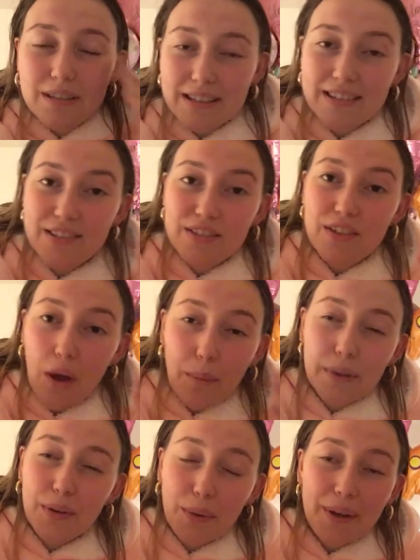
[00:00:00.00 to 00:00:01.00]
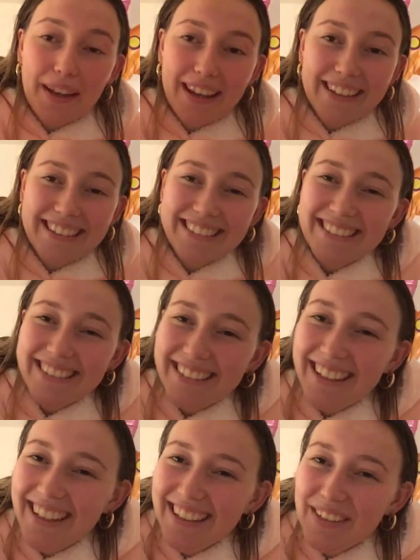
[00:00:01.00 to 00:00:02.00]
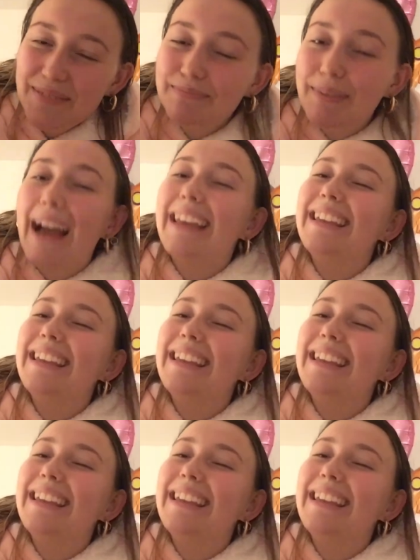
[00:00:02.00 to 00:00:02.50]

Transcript: It's so annoying. Bye.